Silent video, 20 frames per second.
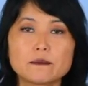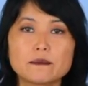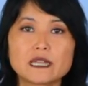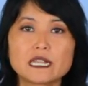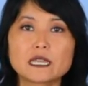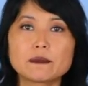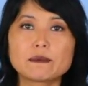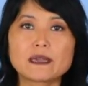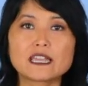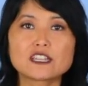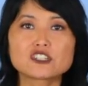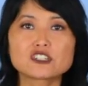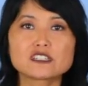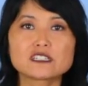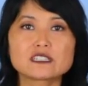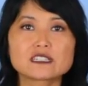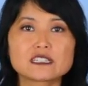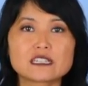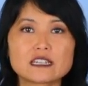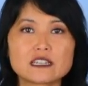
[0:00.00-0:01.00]
Many
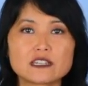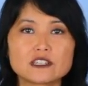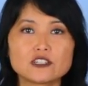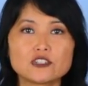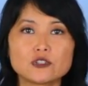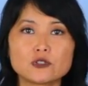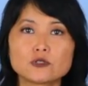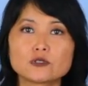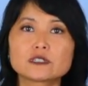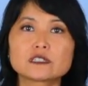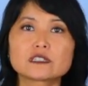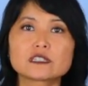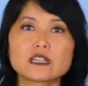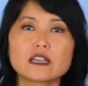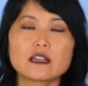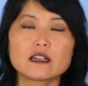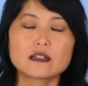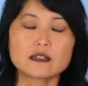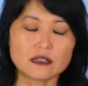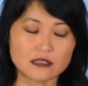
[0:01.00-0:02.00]
patients use
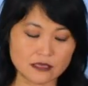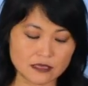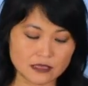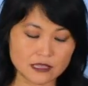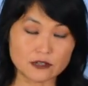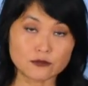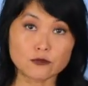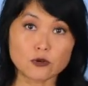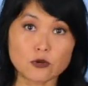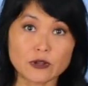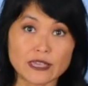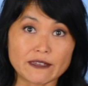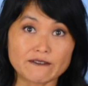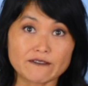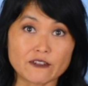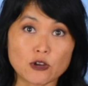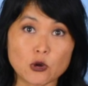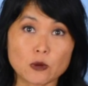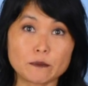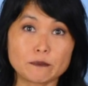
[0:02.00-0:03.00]
the ROGAINE
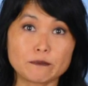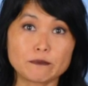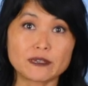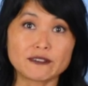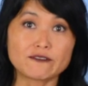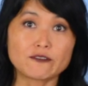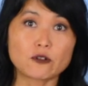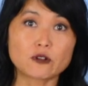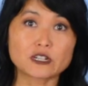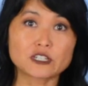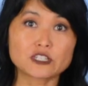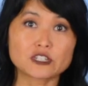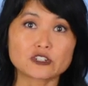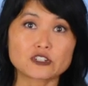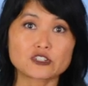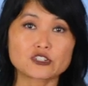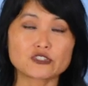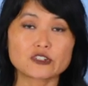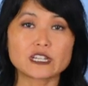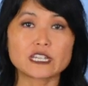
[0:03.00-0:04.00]
foam before
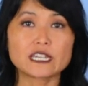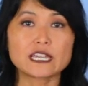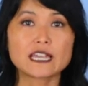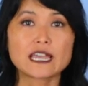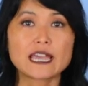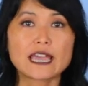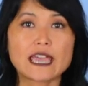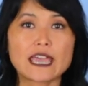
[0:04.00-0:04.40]
surgery,